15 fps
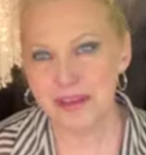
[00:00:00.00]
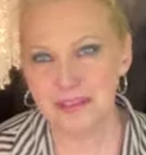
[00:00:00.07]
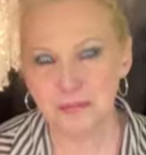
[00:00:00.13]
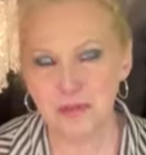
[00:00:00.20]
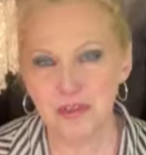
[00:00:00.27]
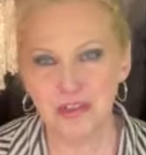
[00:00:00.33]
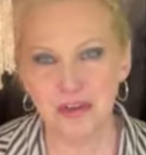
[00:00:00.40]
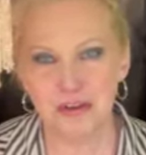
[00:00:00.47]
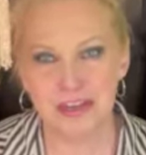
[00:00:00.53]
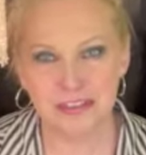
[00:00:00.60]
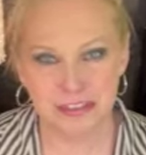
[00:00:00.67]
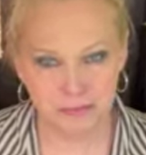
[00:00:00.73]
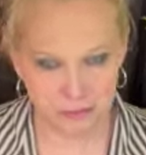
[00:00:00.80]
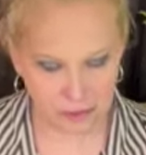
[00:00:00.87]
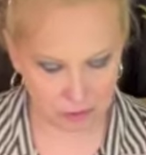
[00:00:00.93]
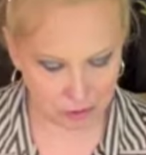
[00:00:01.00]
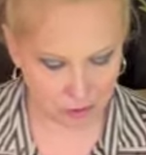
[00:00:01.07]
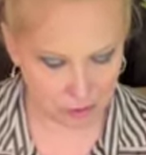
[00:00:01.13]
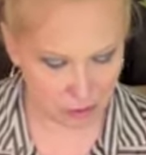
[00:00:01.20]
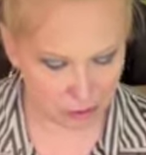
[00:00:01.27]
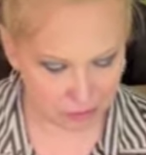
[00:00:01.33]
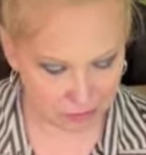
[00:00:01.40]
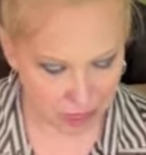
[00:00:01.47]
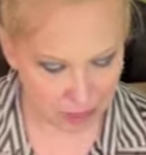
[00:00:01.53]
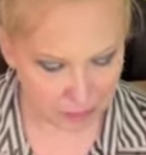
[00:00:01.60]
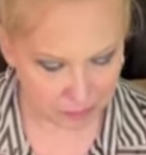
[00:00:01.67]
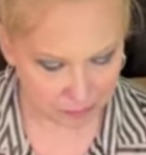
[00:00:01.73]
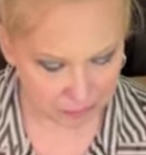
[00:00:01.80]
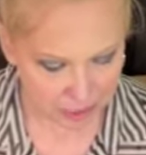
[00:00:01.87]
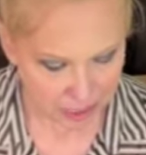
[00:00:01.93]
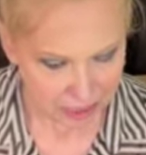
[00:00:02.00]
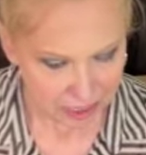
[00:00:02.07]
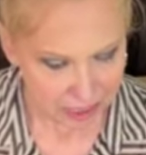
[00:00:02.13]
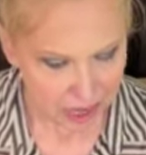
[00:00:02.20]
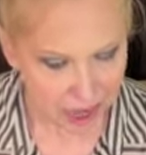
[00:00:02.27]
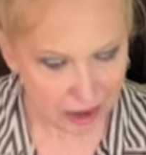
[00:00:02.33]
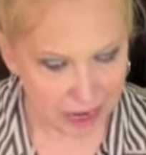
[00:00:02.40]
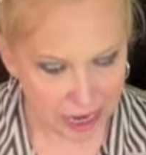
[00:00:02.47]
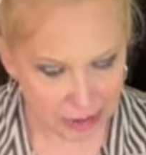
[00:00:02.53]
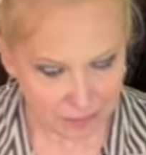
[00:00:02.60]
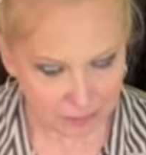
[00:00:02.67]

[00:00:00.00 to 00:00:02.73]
I'm just curious if you do know of that. Okay.